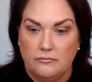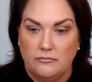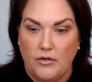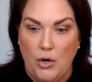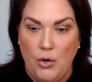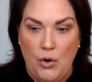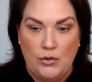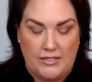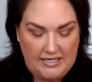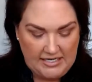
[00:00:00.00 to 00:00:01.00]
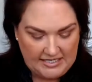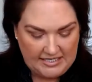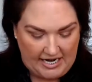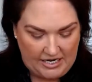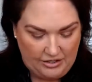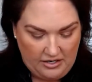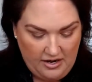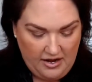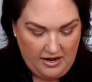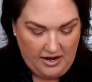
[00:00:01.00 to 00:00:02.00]
Oh, Cindy's like, I,
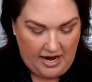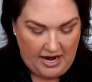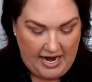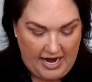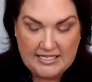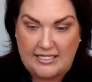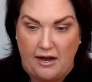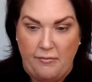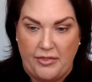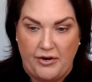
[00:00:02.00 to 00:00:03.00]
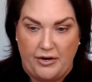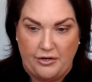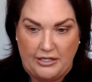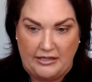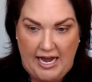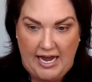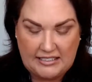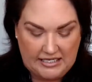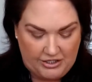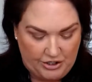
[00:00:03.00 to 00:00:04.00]
I had some, but they're less
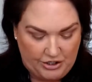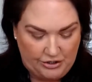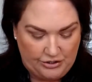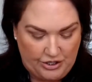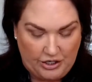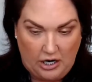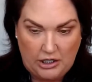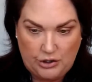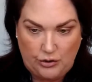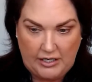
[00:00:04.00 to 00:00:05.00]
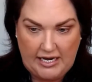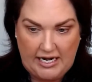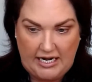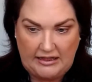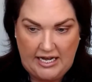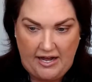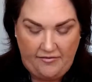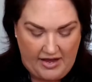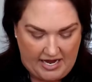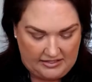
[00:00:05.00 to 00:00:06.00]
because she's using our contour kit. I love
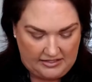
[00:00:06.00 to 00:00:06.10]
that.